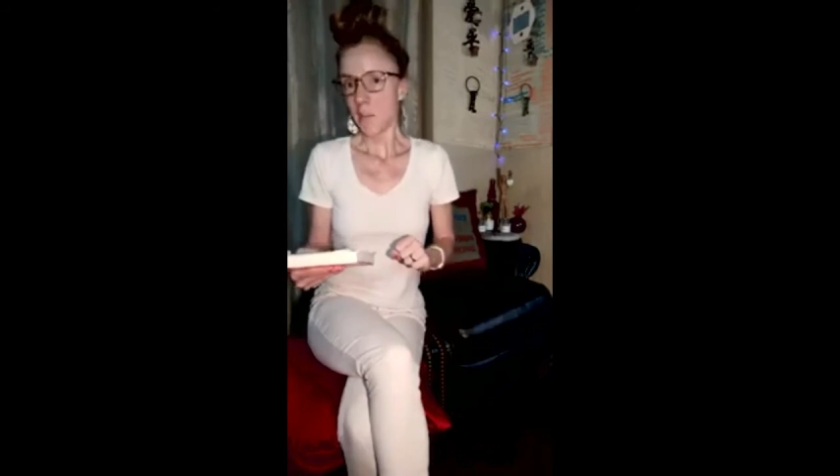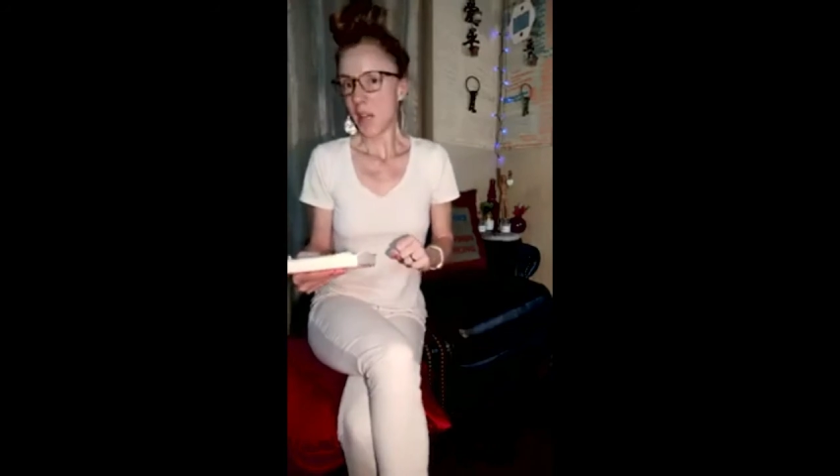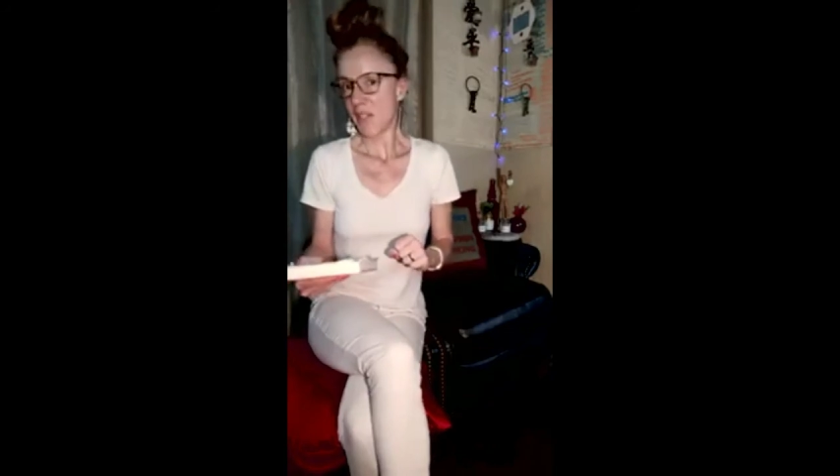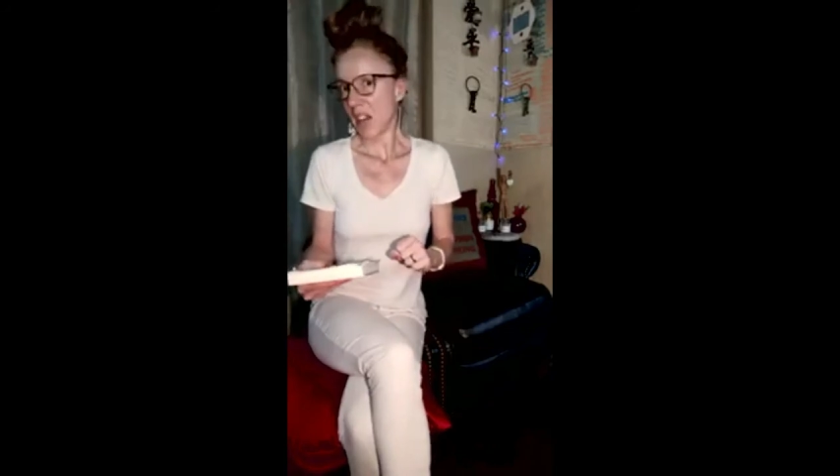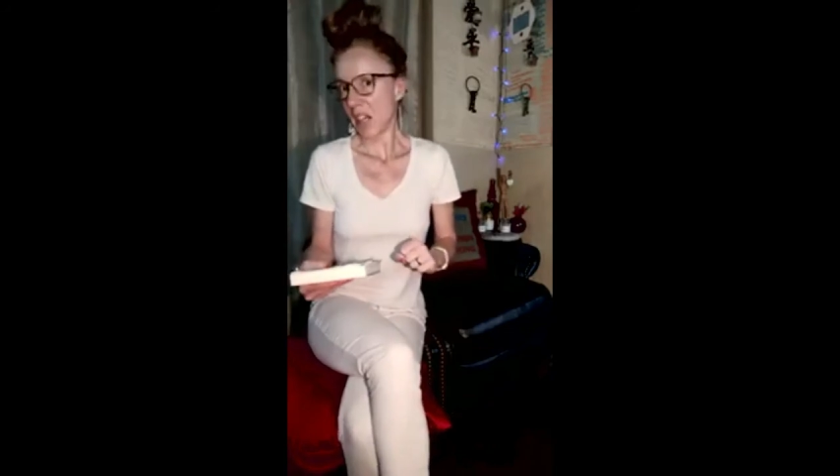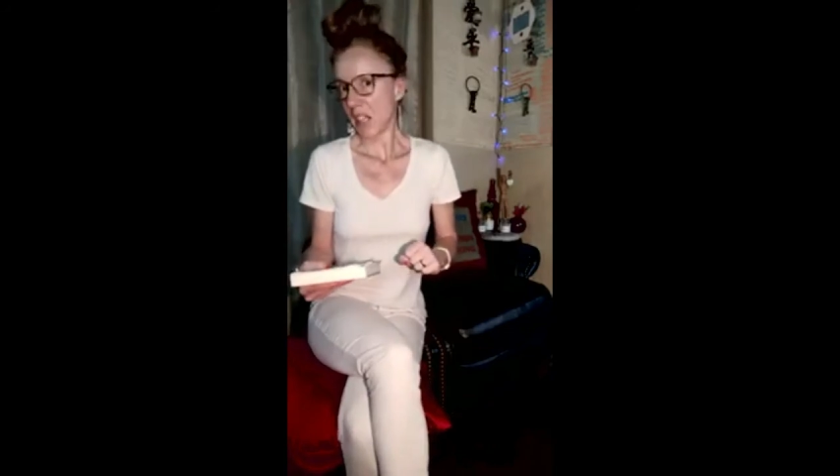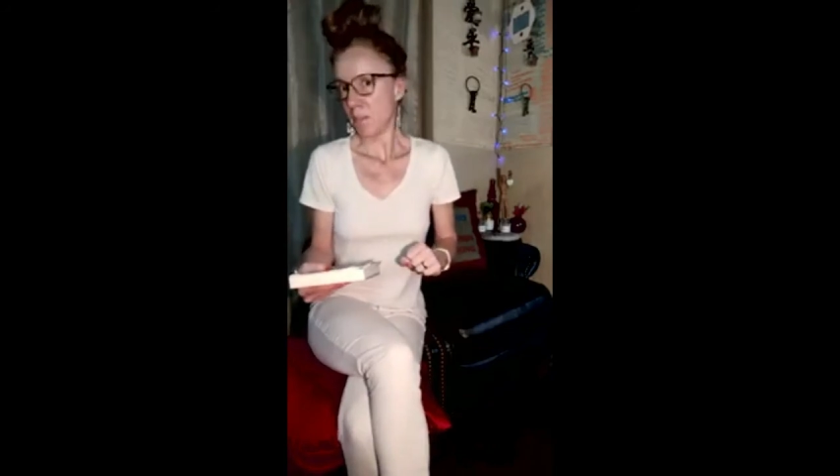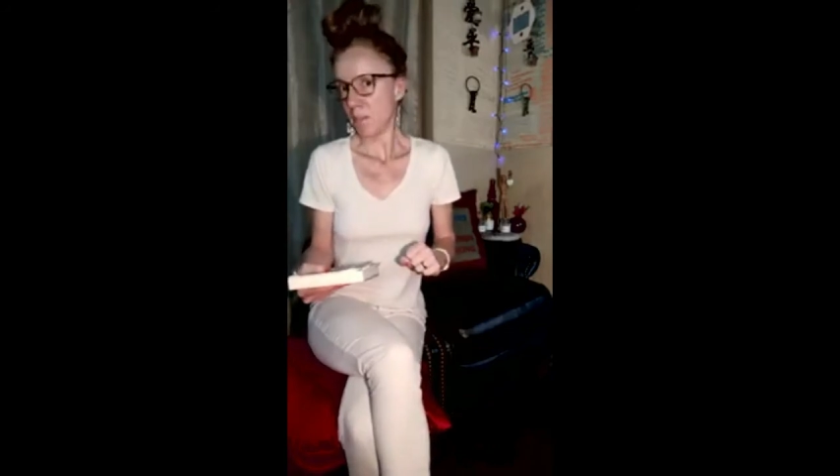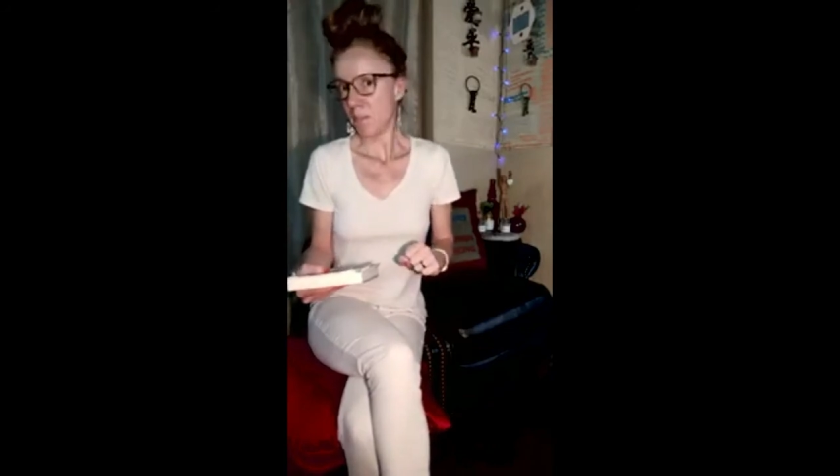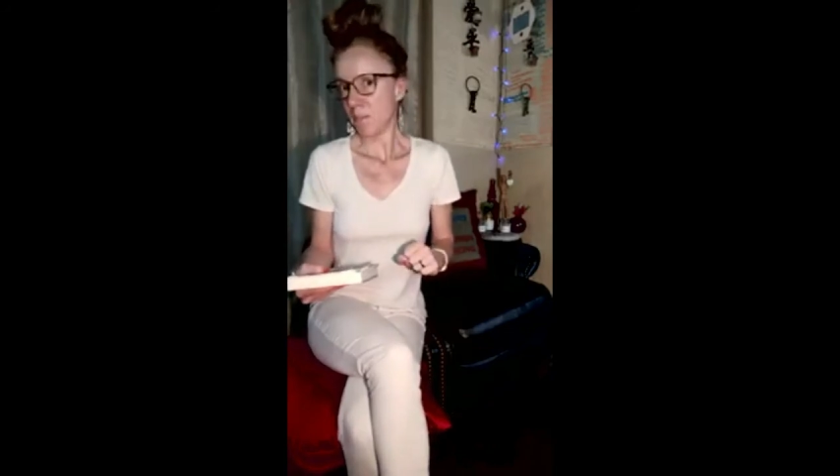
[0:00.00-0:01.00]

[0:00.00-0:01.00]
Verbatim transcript: Been a very